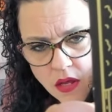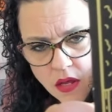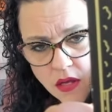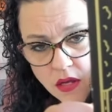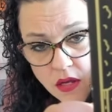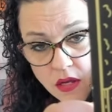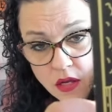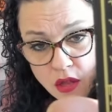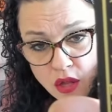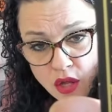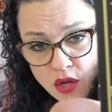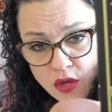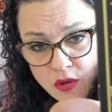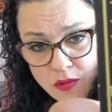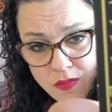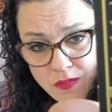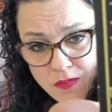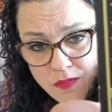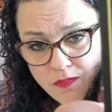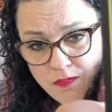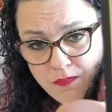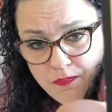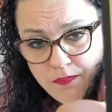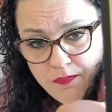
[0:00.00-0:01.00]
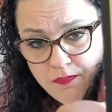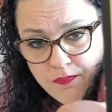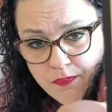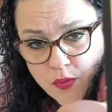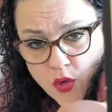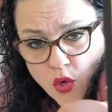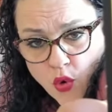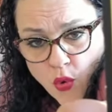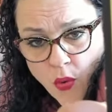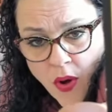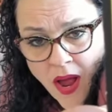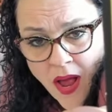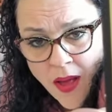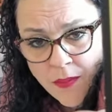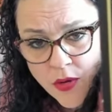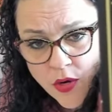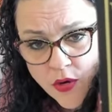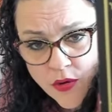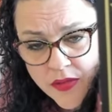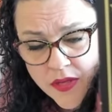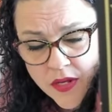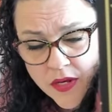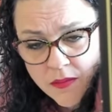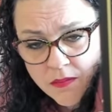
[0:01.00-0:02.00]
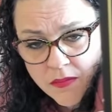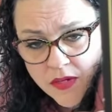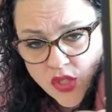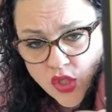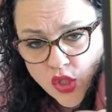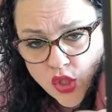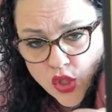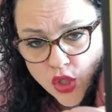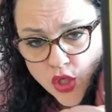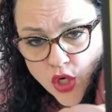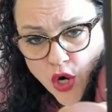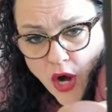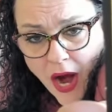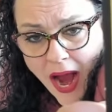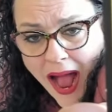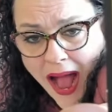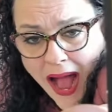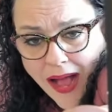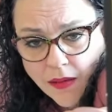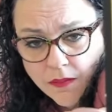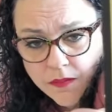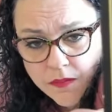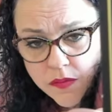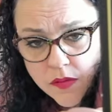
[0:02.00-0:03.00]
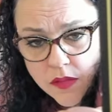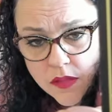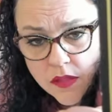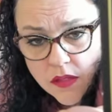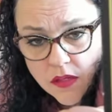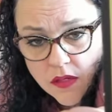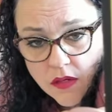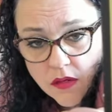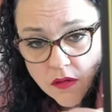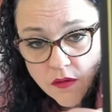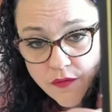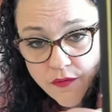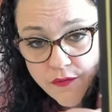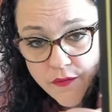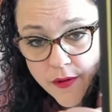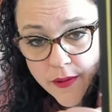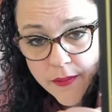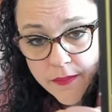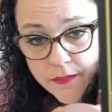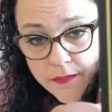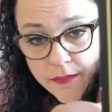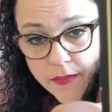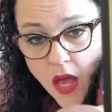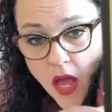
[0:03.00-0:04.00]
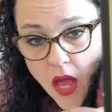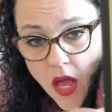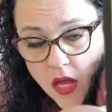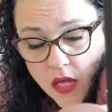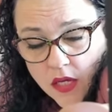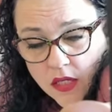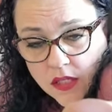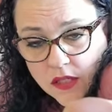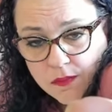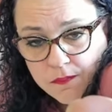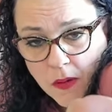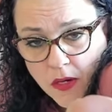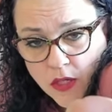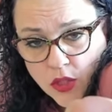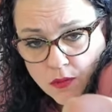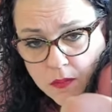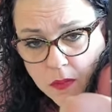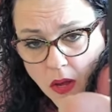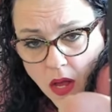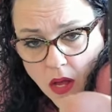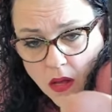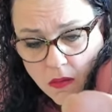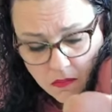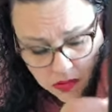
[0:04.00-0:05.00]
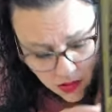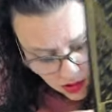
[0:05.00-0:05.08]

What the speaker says: You look crabbier than Mr. Krabs, you know, from SpongeBob.